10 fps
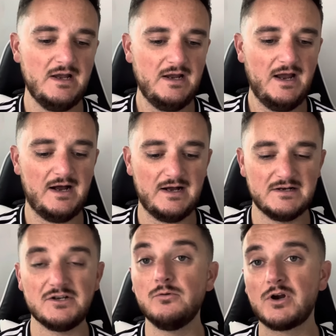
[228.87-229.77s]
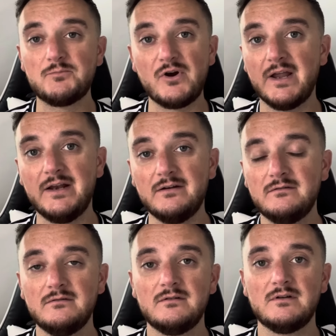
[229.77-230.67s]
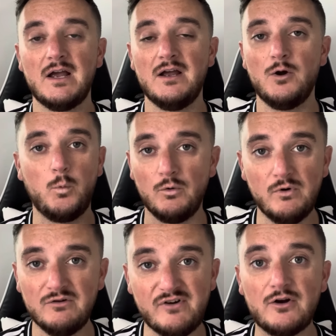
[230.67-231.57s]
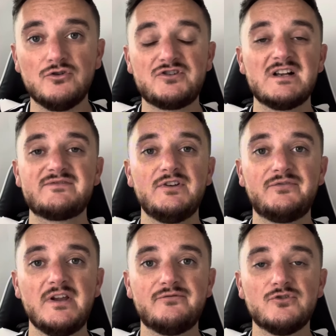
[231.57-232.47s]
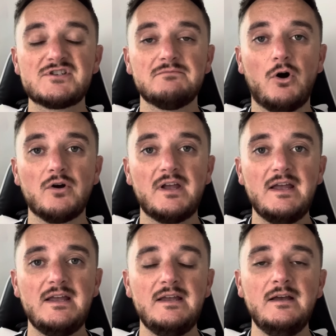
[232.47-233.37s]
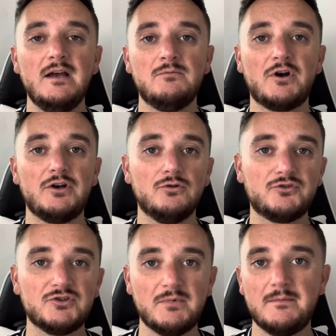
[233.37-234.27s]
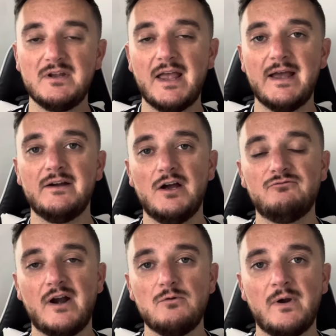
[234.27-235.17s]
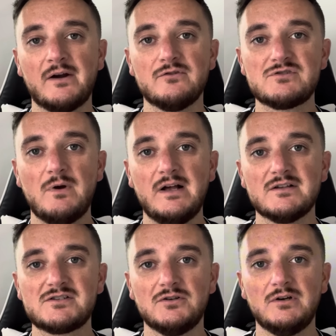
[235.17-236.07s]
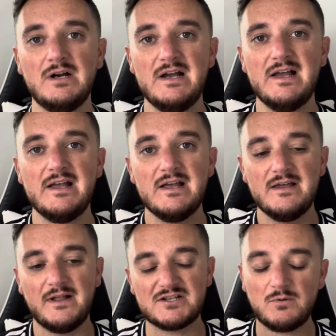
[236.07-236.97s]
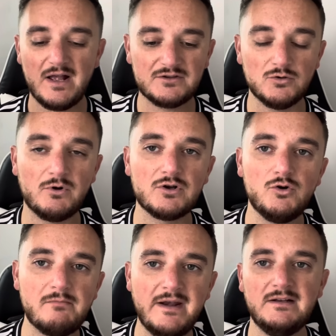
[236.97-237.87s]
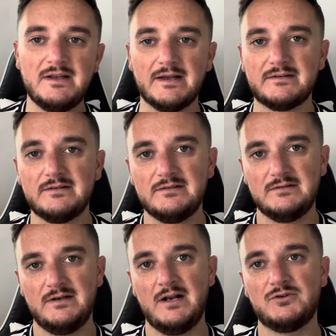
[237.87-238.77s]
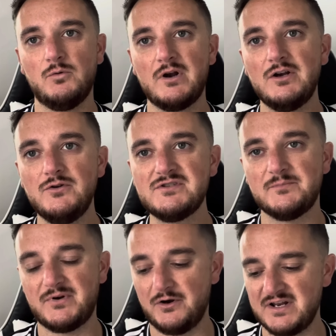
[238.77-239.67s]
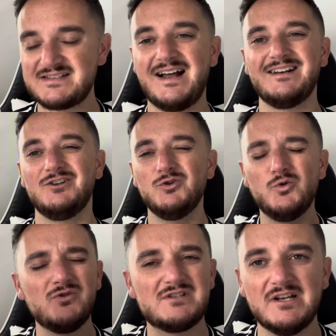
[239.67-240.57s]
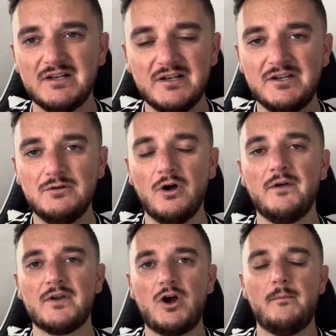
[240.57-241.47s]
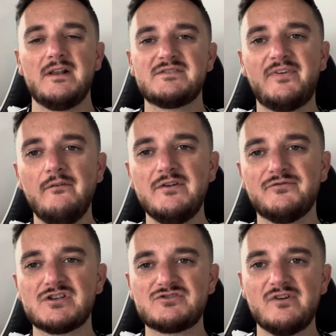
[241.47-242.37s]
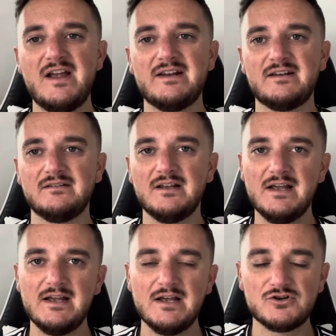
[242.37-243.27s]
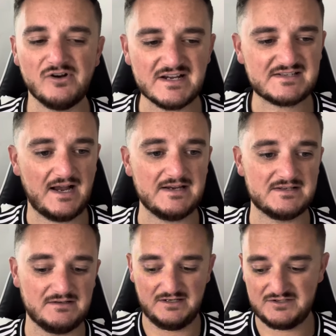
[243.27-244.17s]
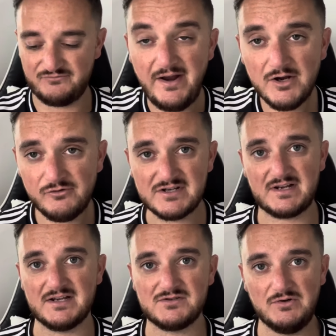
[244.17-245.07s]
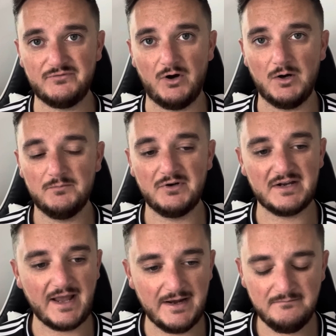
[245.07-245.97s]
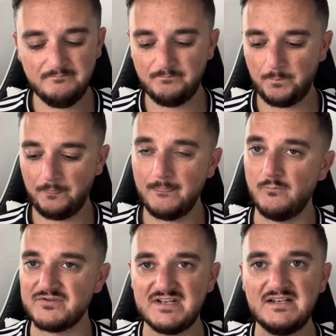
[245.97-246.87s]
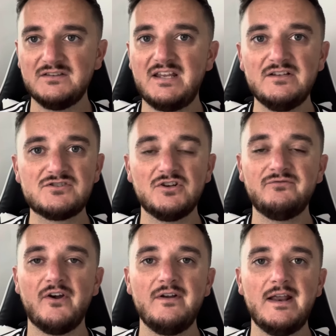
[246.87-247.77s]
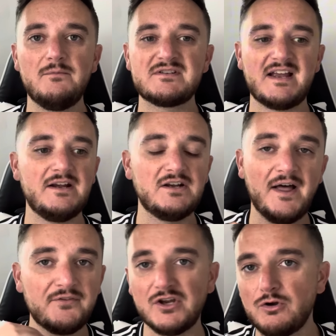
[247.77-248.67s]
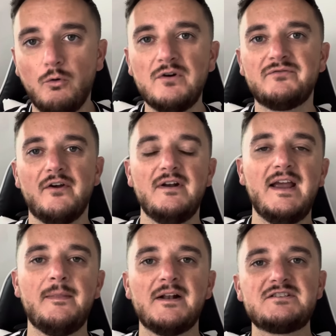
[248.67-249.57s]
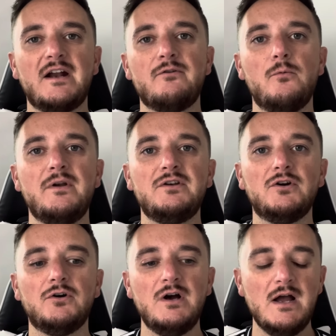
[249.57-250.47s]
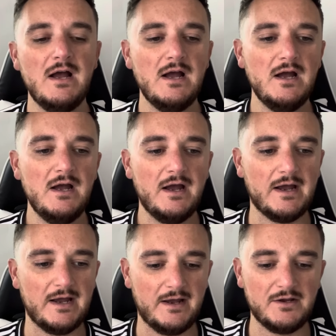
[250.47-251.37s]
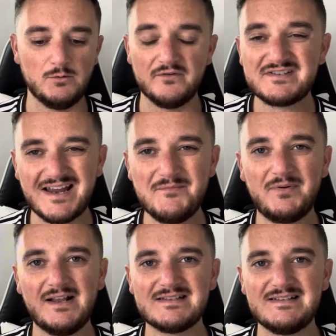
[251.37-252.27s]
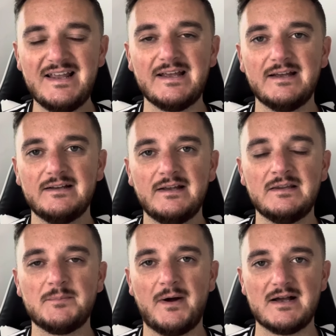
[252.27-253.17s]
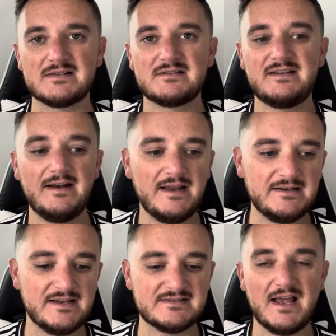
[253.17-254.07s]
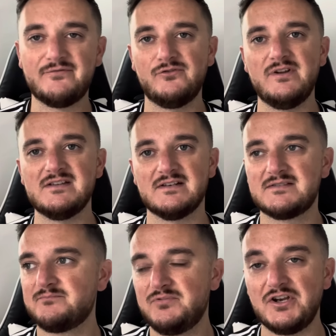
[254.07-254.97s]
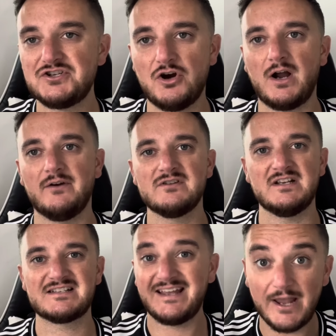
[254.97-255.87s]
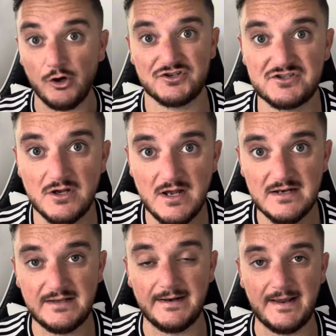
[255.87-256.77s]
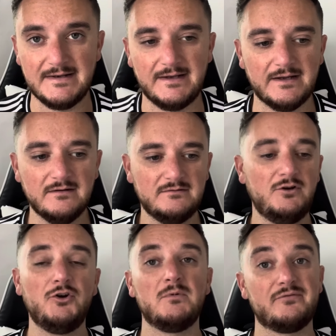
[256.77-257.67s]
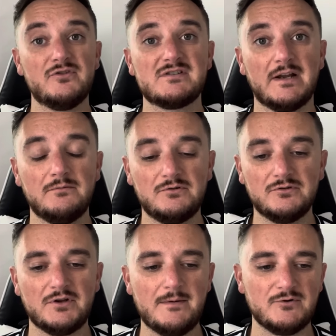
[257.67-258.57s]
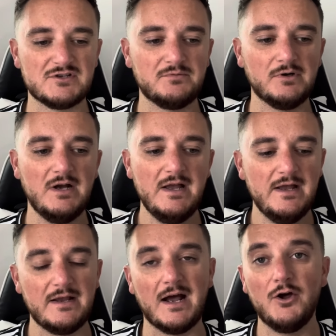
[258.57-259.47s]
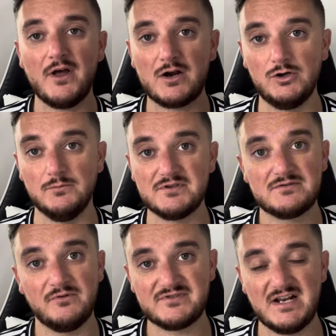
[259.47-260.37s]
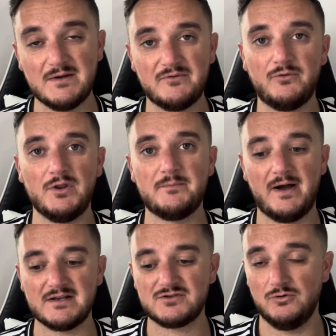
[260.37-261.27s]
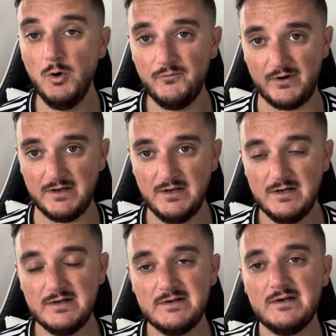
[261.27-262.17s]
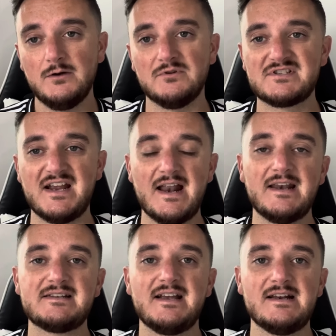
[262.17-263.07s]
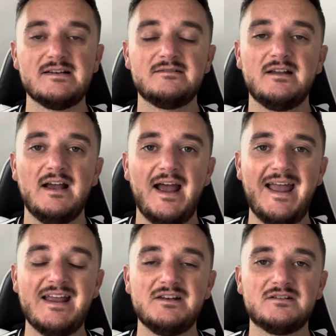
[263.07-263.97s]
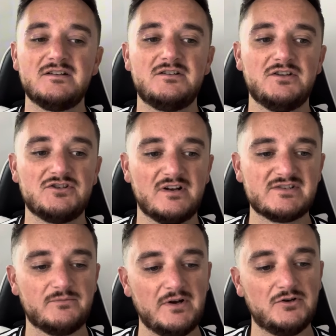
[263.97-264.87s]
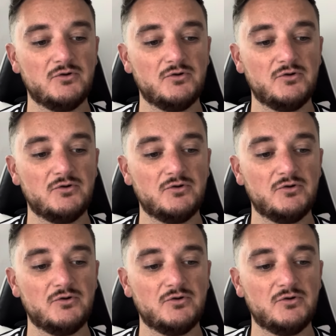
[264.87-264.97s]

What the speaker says: And, you know, we could bring in a record transfer fee for us in Mark Gahey, and we could also maybe get a right winger as well. So that's why I don't want to go mental yet, and I don't want to lose it. But I understand loads of you lot in the comments very frustrated and criticised, and right to criticise so far. But again, we've seen deals done very late. We've signed Anthony Gordon very late in that January window. You know, we've signed players late in the past. Deadline day is there for a reason. It's bloody chalk hour, isn't it? It's chaos. Deadline day. Not normally for us, like, we don't do that much, but, you know, other clubs, we've seen it before in the past, so hopefully we'll see an entertaining end to the transfer window